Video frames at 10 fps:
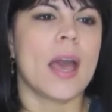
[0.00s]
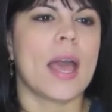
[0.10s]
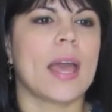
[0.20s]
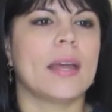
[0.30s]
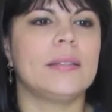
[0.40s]

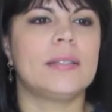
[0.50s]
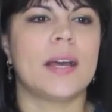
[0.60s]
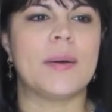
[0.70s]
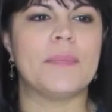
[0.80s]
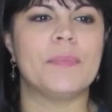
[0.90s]
And
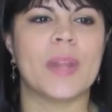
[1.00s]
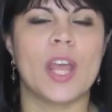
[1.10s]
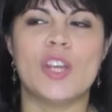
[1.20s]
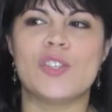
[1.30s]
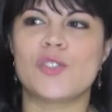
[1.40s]
um,
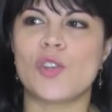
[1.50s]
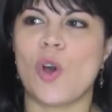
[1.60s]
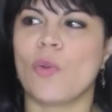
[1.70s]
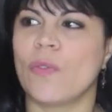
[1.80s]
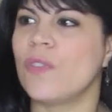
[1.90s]

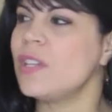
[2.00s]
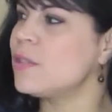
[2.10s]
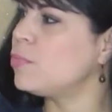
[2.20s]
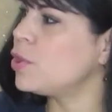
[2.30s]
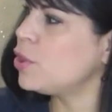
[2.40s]
so
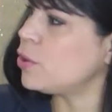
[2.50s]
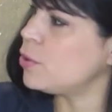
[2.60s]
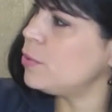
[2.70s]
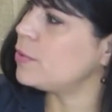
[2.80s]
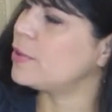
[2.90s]
this
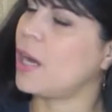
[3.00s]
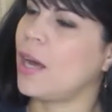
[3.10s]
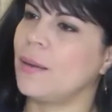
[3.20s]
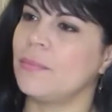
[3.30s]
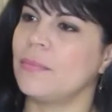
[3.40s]
blue,
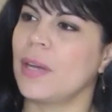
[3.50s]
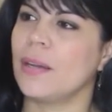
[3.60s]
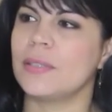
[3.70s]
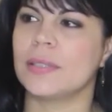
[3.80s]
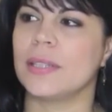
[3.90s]
um,
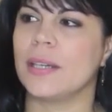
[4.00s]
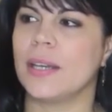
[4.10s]
was,